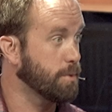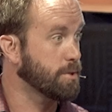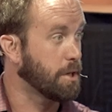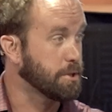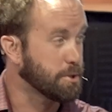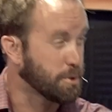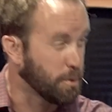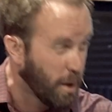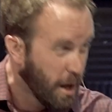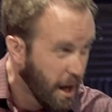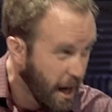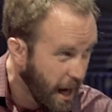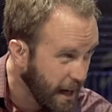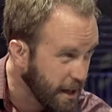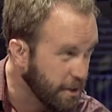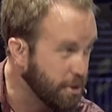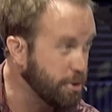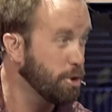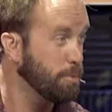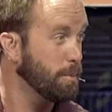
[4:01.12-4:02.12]
was also
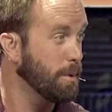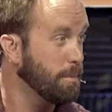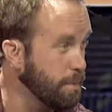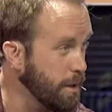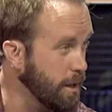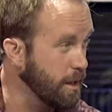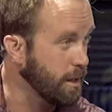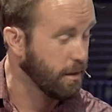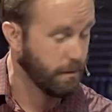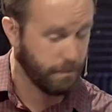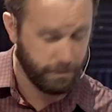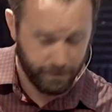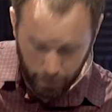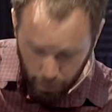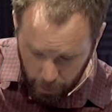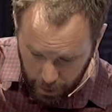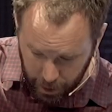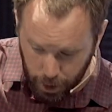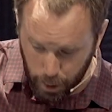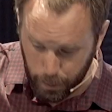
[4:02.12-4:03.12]
a human being,
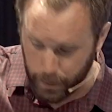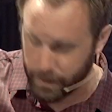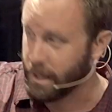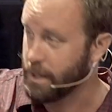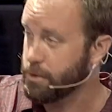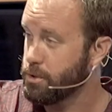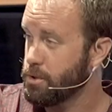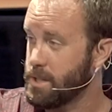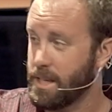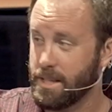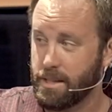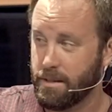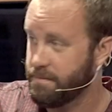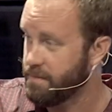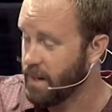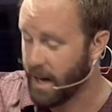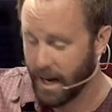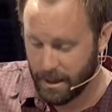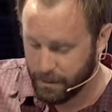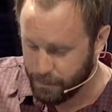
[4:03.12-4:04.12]
fully human, not just a
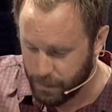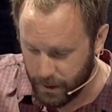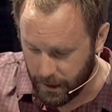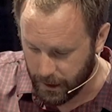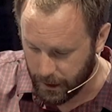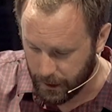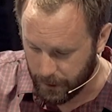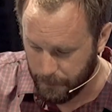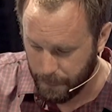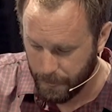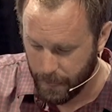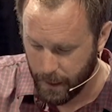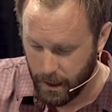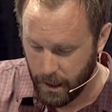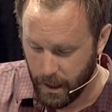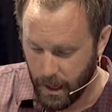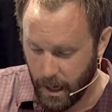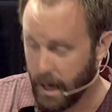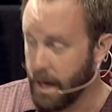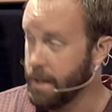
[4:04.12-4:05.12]
divine being.
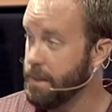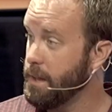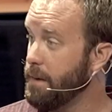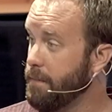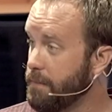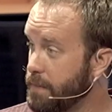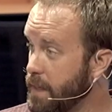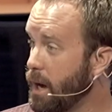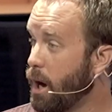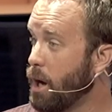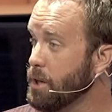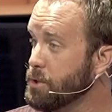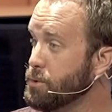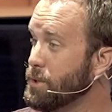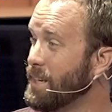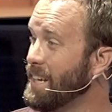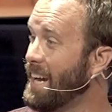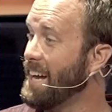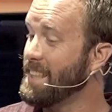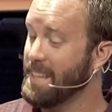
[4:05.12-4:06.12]
And, and they also
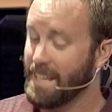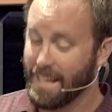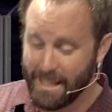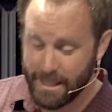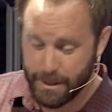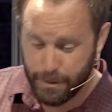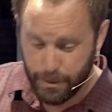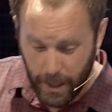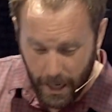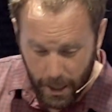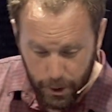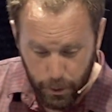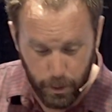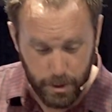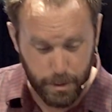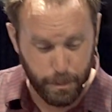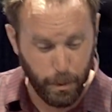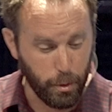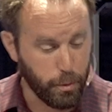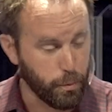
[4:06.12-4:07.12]
denied that his death
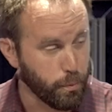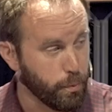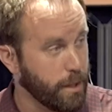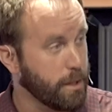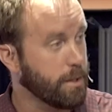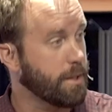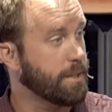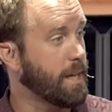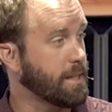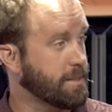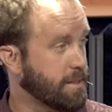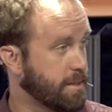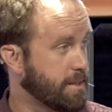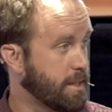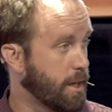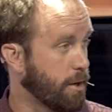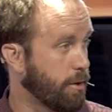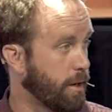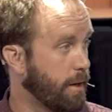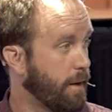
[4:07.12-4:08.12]
was both real and
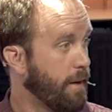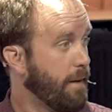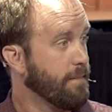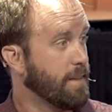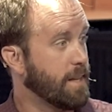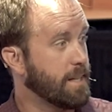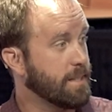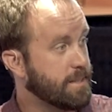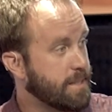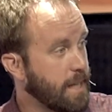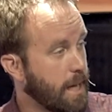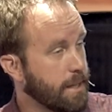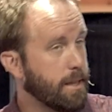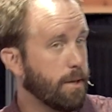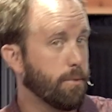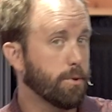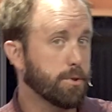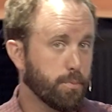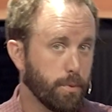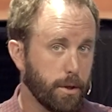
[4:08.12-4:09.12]
necessary, that his death
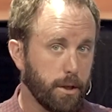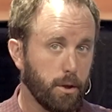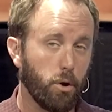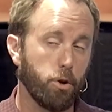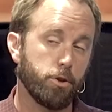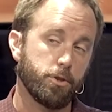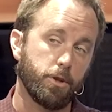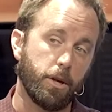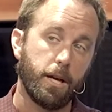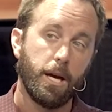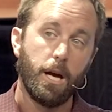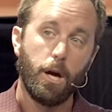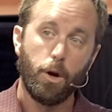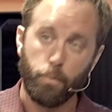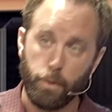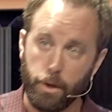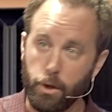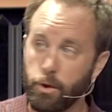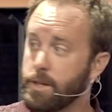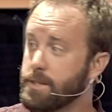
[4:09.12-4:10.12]
it was real, or sorry,
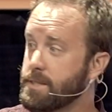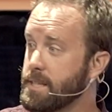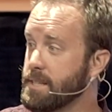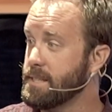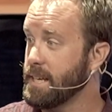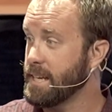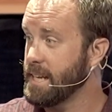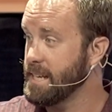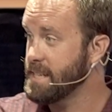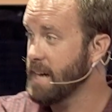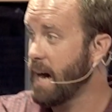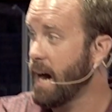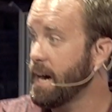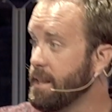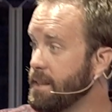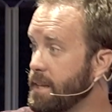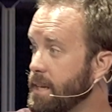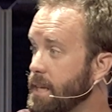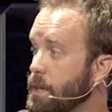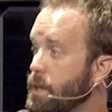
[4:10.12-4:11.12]
real in the sense that he died
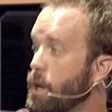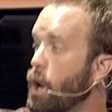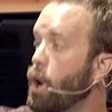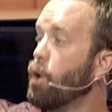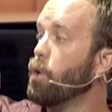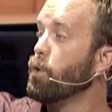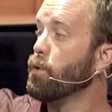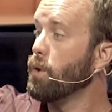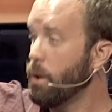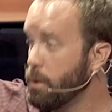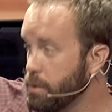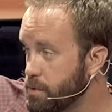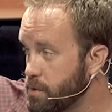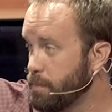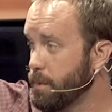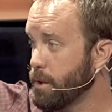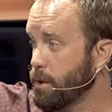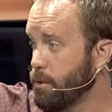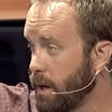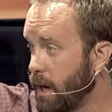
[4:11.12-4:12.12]
and then he rose
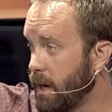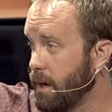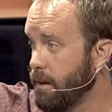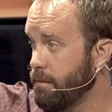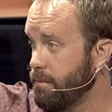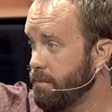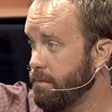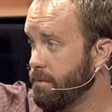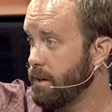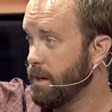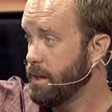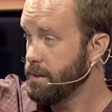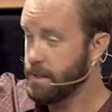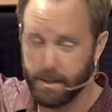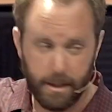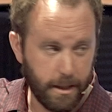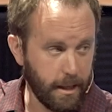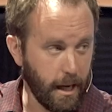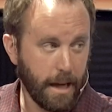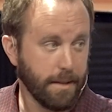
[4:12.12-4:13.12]
from the grave. They
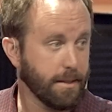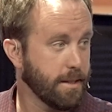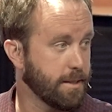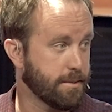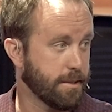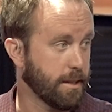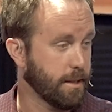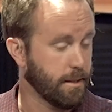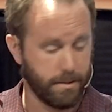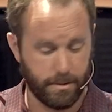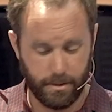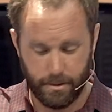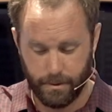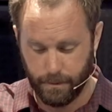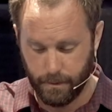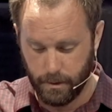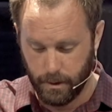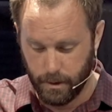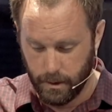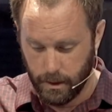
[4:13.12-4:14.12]
denied these things.
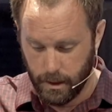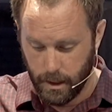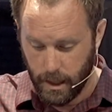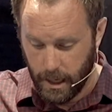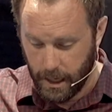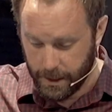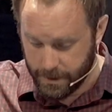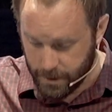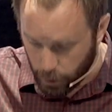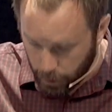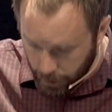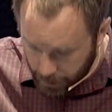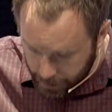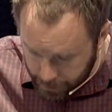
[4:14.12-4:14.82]
And so